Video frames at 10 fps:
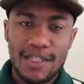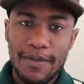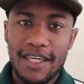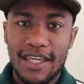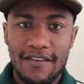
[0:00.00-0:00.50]

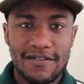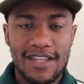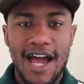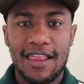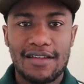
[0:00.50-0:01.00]
Speaking of
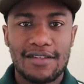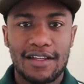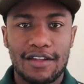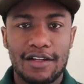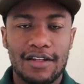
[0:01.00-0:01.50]

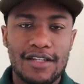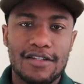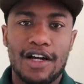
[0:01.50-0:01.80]
stylistic look, let's